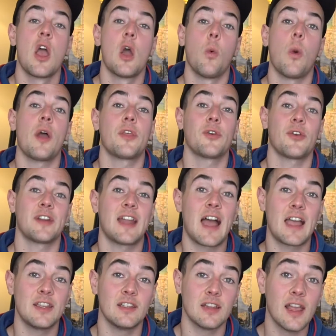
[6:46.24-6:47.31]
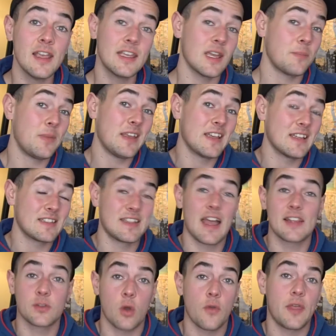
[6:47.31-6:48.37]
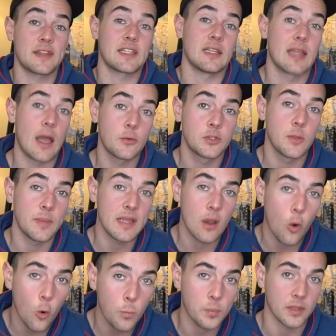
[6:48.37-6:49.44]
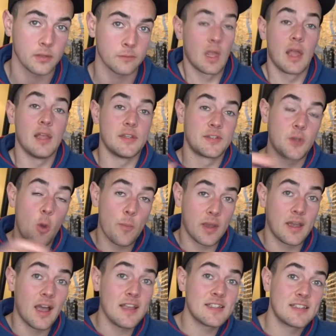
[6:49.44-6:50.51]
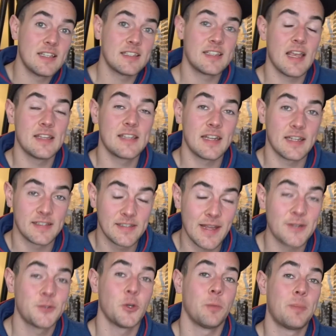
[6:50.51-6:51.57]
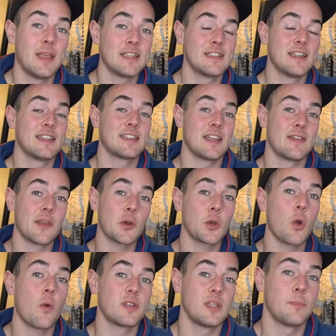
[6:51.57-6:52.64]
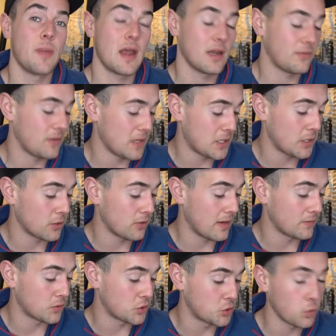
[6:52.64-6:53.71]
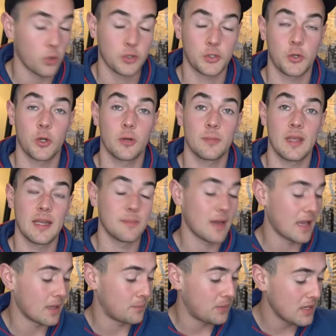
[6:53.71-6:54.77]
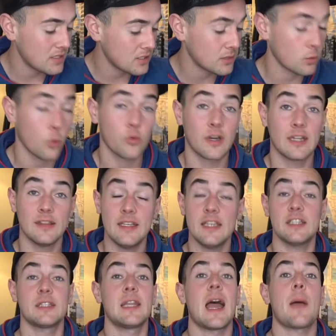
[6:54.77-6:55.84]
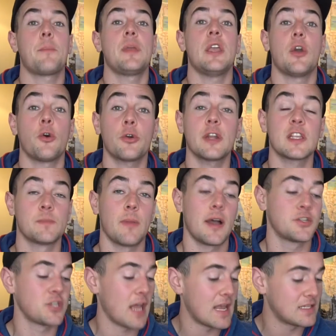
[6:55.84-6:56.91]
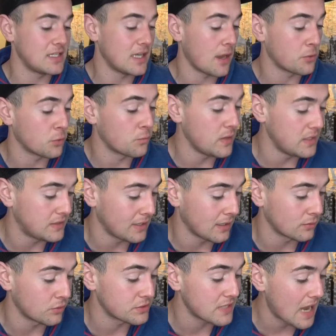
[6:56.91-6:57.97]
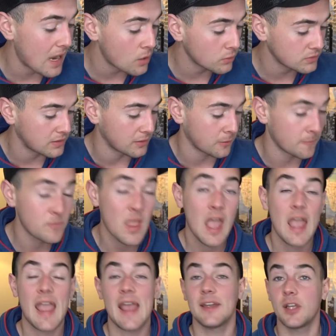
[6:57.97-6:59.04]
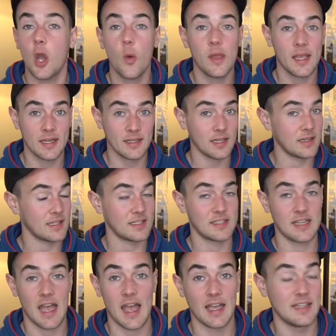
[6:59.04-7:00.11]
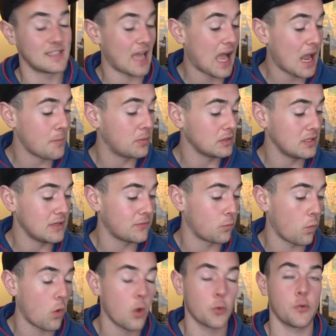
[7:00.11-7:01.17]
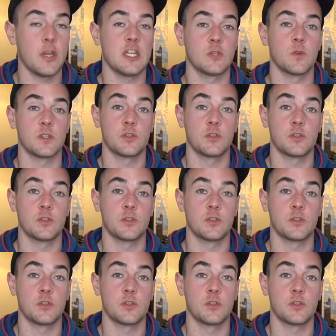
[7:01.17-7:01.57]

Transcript: whether or not you like it, because that's all that's allowed to be open. So because this is an essential business, they're going to benefit here in the short term, in my opinion, or at least not be hurt as much as the other retailers out there. And going into this, guys, I believe Walgreens was